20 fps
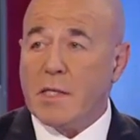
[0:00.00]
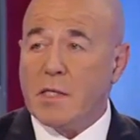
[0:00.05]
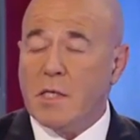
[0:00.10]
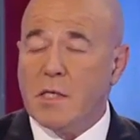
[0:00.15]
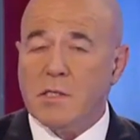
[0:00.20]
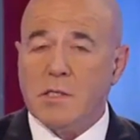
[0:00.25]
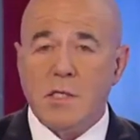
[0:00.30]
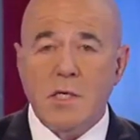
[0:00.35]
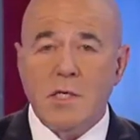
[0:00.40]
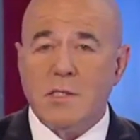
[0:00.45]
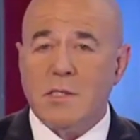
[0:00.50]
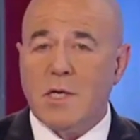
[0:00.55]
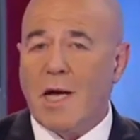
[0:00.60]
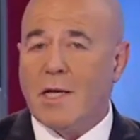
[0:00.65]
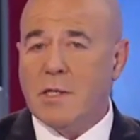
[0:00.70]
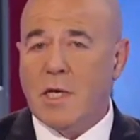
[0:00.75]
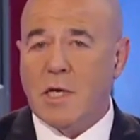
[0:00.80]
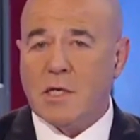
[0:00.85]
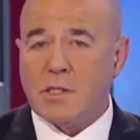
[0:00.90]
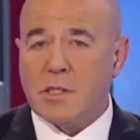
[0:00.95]
this, it's
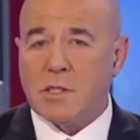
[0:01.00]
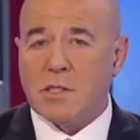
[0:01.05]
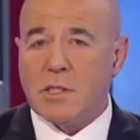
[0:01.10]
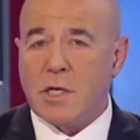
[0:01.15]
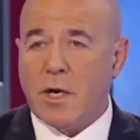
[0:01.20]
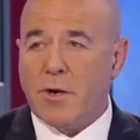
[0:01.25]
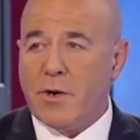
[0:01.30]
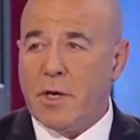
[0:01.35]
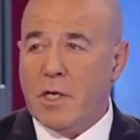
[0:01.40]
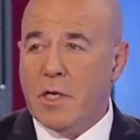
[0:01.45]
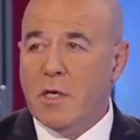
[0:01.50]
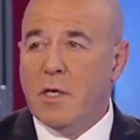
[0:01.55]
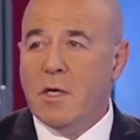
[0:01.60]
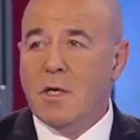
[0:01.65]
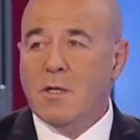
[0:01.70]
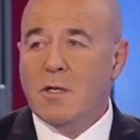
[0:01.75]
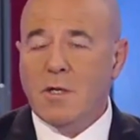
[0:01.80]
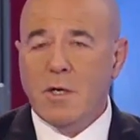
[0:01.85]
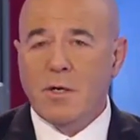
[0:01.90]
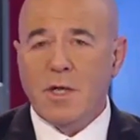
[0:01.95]
not necessary.
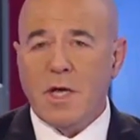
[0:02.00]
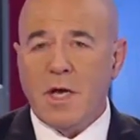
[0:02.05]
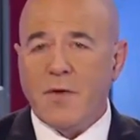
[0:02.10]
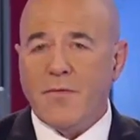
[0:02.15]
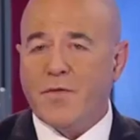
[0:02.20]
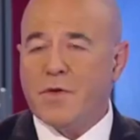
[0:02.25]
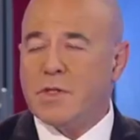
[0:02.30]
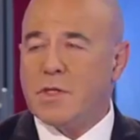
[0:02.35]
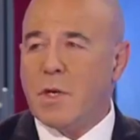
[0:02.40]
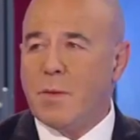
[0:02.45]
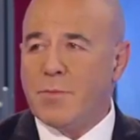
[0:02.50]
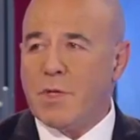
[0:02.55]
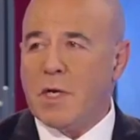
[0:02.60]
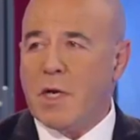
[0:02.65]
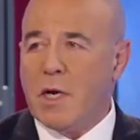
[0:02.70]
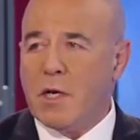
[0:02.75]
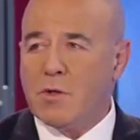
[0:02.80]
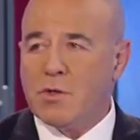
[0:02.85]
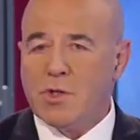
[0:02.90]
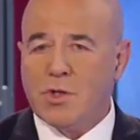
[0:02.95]
You're there for something
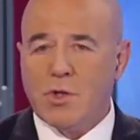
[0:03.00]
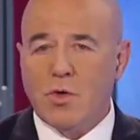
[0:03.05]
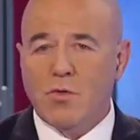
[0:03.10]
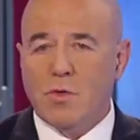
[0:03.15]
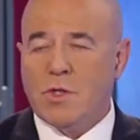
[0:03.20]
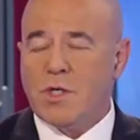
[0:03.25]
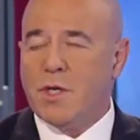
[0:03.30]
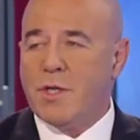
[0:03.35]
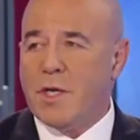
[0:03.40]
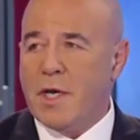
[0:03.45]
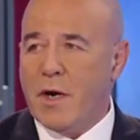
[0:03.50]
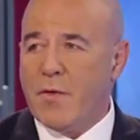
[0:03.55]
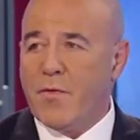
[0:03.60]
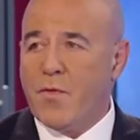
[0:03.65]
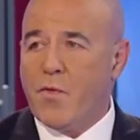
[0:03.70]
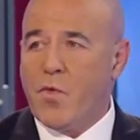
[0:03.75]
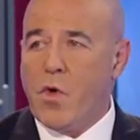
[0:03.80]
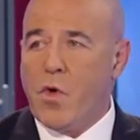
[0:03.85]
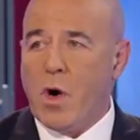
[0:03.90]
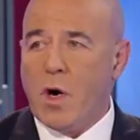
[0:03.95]
else. Do what you're there
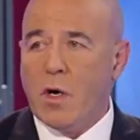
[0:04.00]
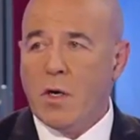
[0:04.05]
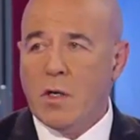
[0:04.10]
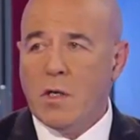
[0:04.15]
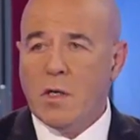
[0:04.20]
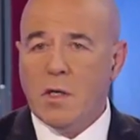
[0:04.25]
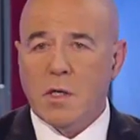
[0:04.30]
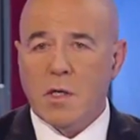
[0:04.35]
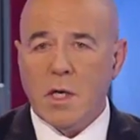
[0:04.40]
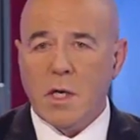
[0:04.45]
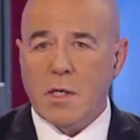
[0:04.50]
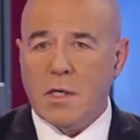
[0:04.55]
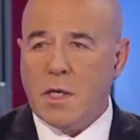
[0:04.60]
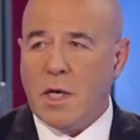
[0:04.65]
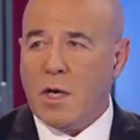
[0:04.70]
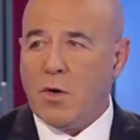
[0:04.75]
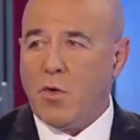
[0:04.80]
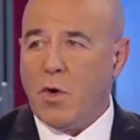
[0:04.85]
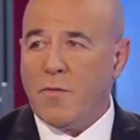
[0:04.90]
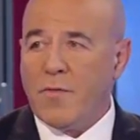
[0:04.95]
for.
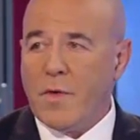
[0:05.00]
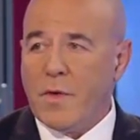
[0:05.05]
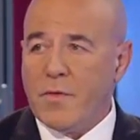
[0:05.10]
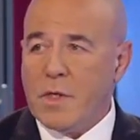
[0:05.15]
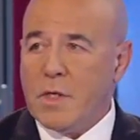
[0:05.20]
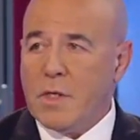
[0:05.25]
Get off of it.